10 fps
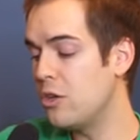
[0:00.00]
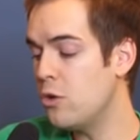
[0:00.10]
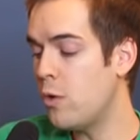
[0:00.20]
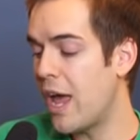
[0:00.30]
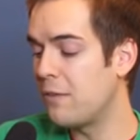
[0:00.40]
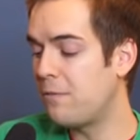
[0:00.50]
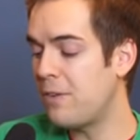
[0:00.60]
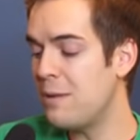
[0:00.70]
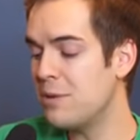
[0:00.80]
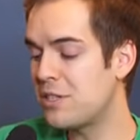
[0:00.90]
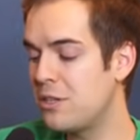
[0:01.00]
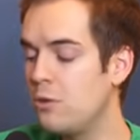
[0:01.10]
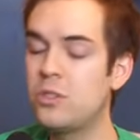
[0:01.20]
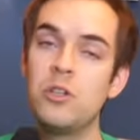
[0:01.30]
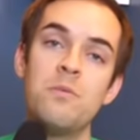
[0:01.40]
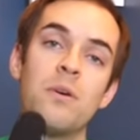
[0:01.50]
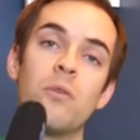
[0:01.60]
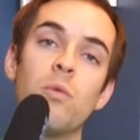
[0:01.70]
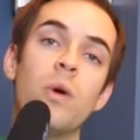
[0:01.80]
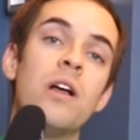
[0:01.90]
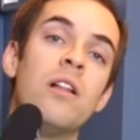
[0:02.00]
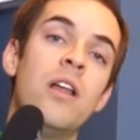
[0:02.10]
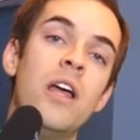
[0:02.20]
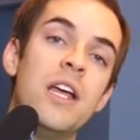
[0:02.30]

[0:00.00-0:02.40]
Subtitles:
you and famous YouTuber Will